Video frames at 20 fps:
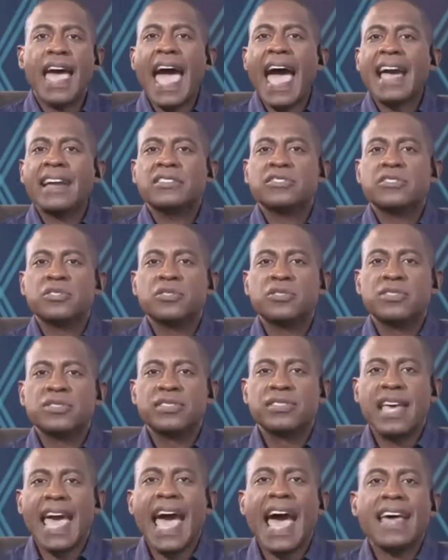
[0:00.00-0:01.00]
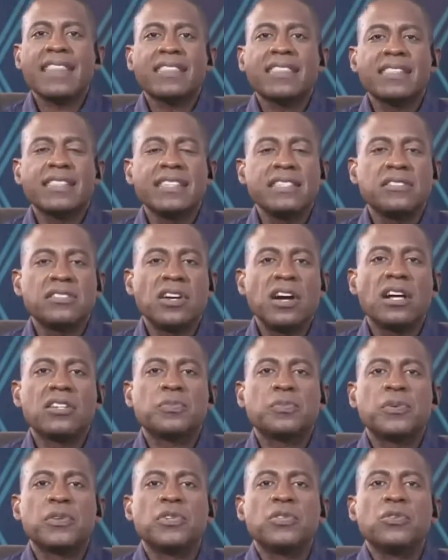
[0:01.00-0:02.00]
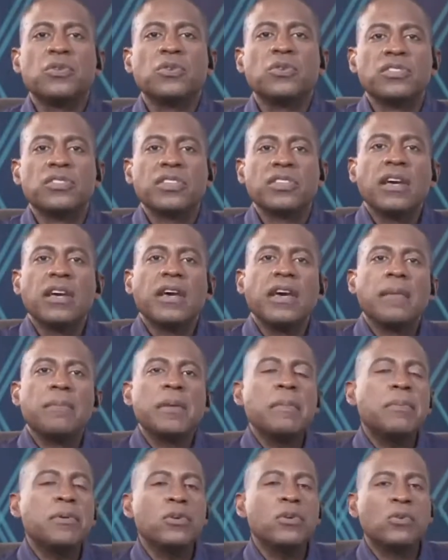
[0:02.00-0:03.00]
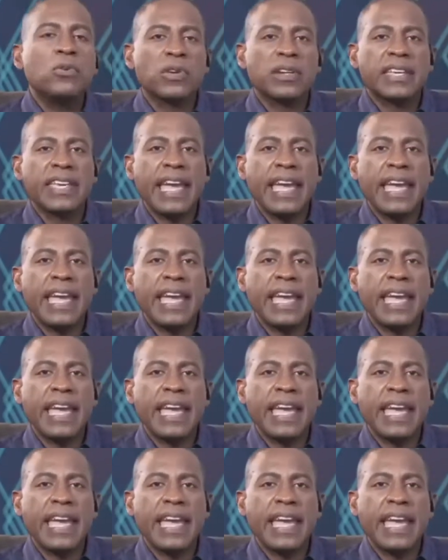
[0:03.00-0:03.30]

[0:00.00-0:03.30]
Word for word: actors, athletes, entrepreneurs, people who are